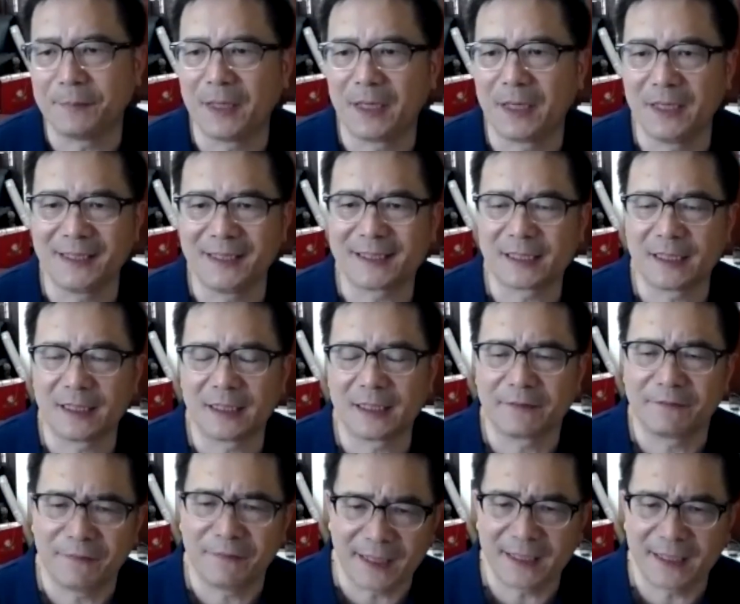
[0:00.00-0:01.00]
but it's uh,
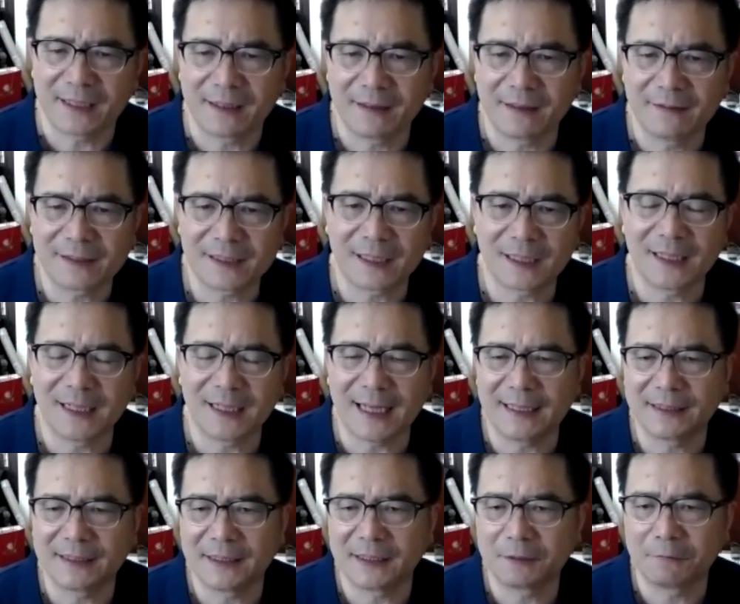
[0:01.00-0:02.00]
very closely
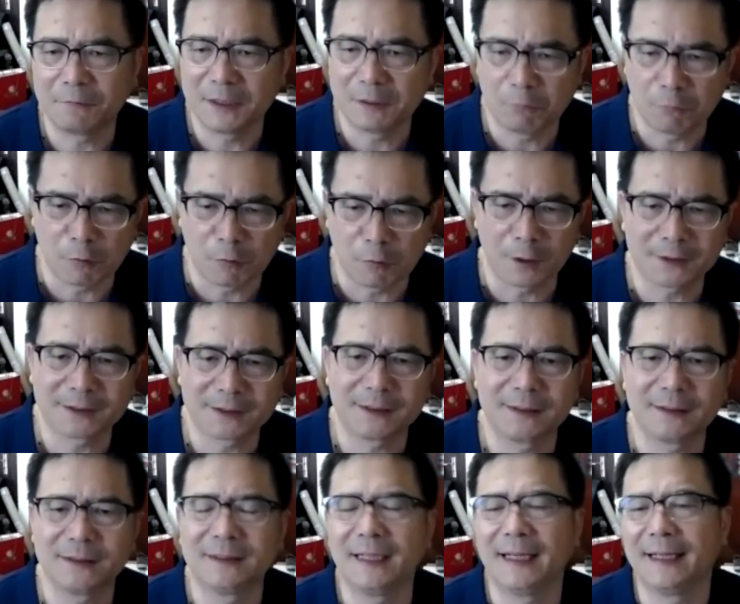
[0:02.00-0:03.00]
related with
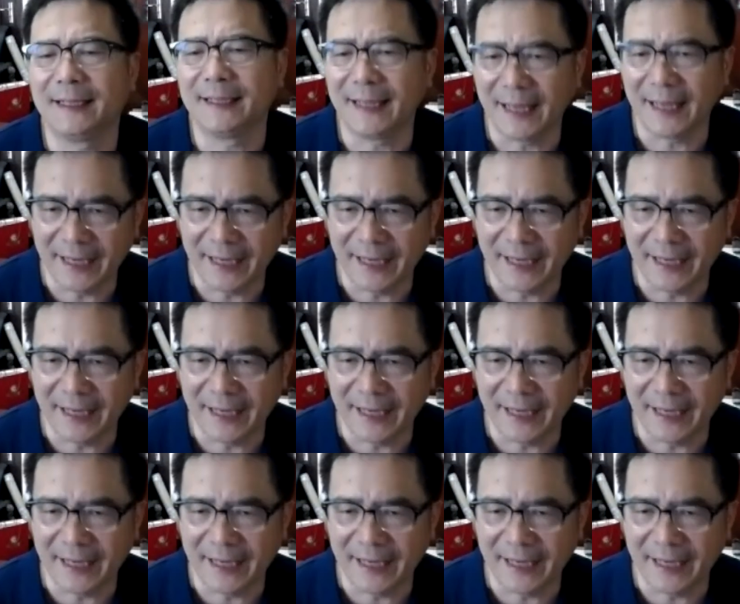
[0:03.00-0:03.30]
water and